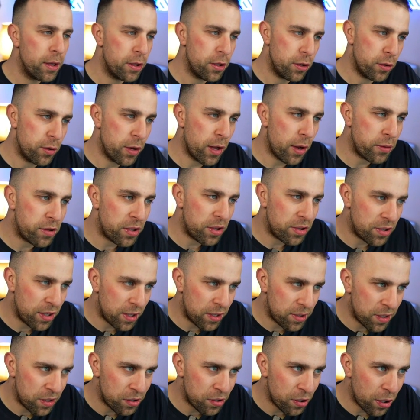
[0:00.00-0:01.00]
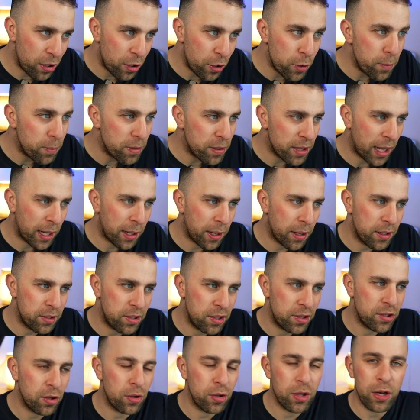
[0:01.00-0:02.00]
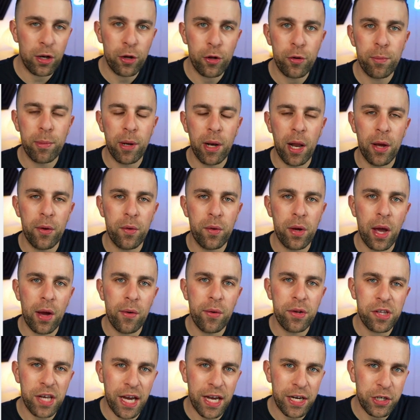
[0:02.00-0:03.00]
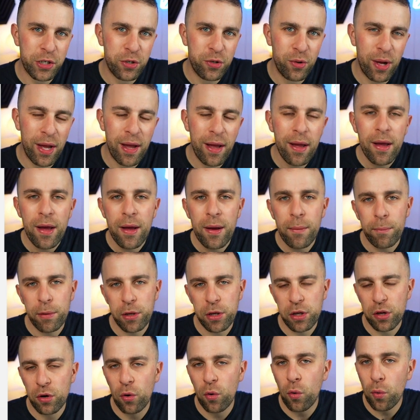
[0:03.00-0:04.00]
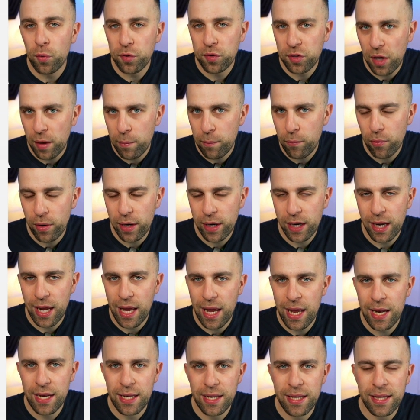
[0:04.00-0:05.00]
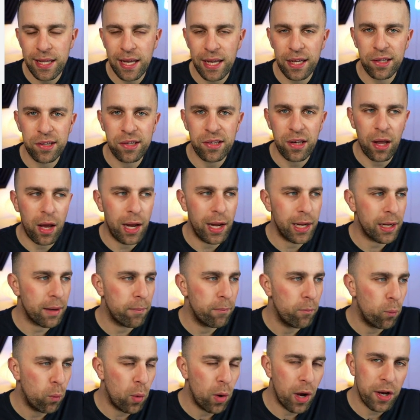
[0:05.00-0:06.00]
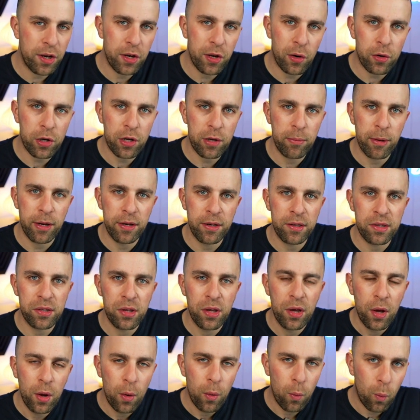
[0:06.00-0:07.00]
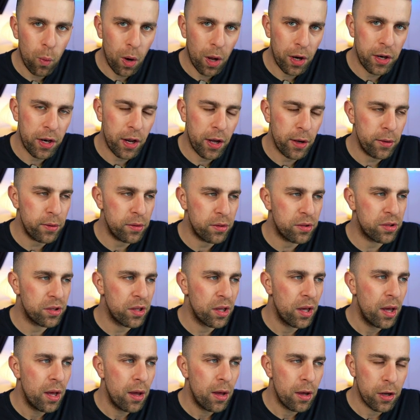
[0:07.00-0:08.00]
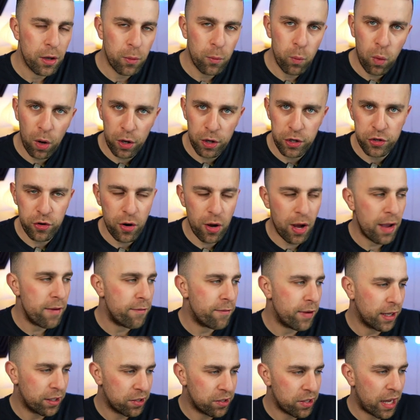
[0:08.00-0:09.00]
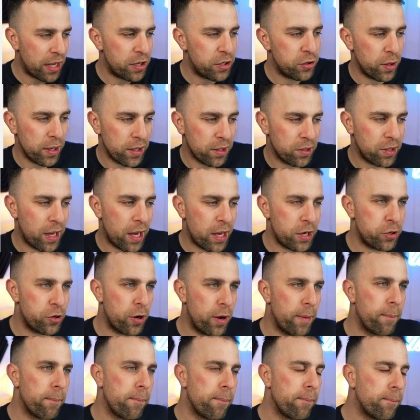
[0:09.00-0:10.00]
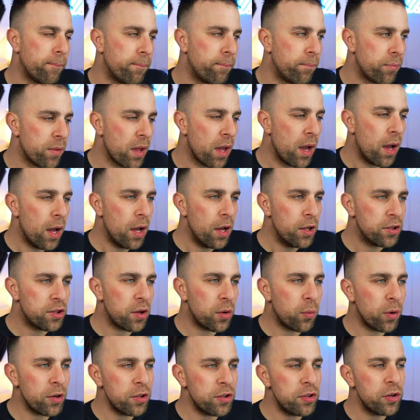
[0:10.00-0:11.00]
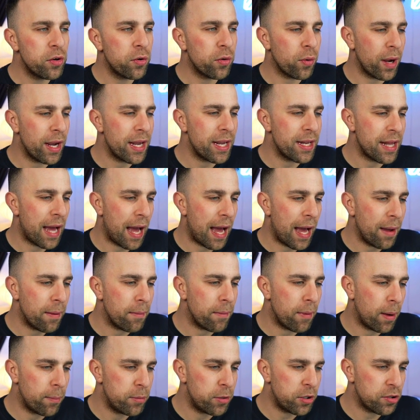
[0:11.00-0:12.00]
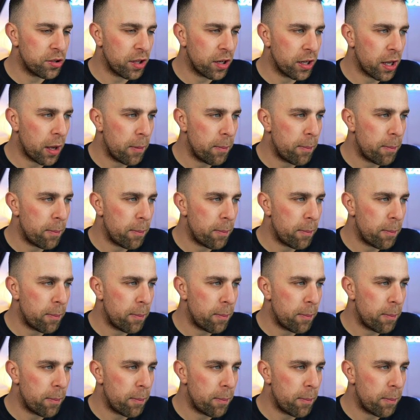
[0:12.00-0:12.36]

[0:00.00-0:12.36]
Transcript: you notice this is a loop thing because it's got the loop logo attached to it, but you can also bring in things like Word documents, OneNotes, OneDrive, etc., etc. So once you create that, I'm just gonna go